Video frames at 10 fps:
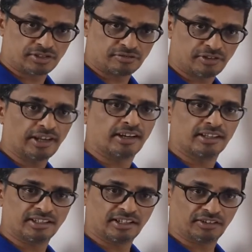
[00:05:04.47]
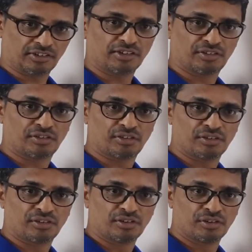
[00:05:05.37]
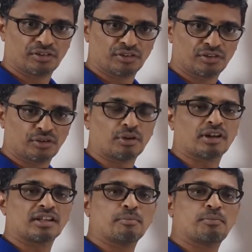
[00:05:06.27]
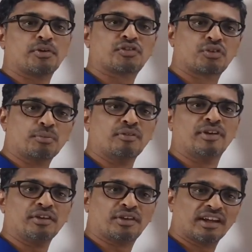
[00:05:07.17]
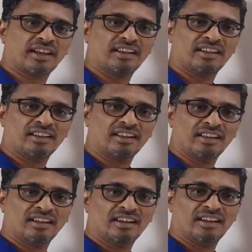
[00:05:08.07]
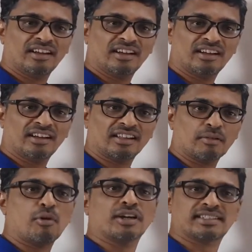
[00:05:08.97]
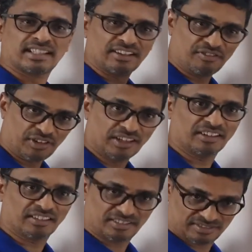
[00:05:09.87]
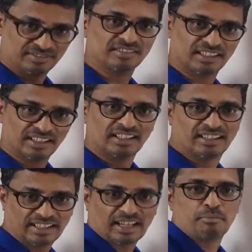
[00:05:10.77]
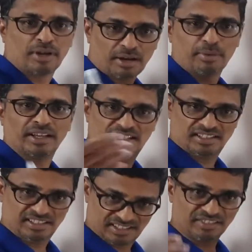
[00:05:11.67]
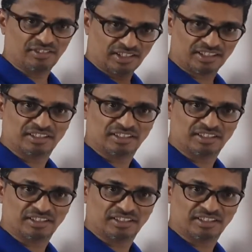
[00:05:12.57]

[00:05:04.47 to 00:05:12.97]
5 color t-shirts. So what are the possible way you can, the boys can wear? They can pick up any shirts and wear.